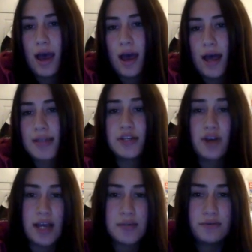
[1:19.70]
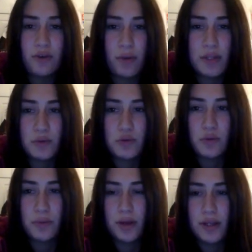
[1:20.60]
I track his performance, which will
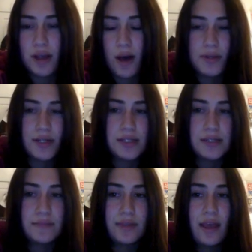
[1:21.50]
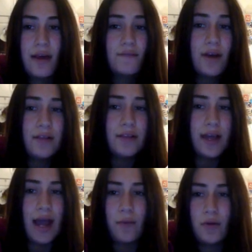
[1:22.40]
build his competence. Finally,
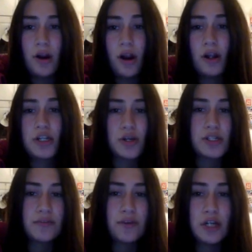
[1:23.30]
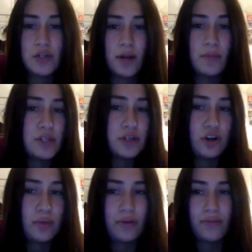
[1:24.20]
I will encourage Christopher to join a music
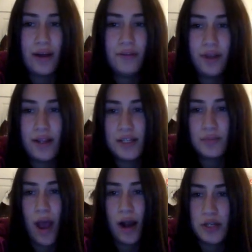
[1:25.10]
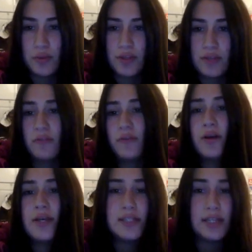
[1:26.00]
group or find friends to practice with to fulfill
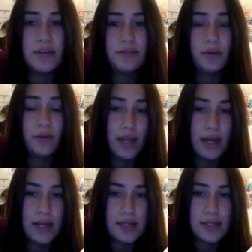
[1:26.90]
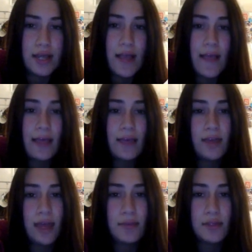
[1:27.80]
his need for relatedness, giving
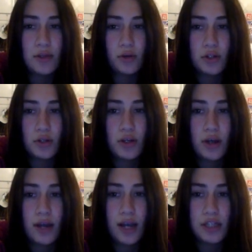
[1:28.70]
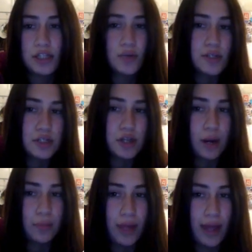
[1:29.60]
him a social connection to his
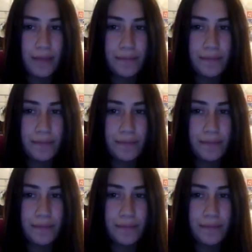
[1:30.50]
guitar playing.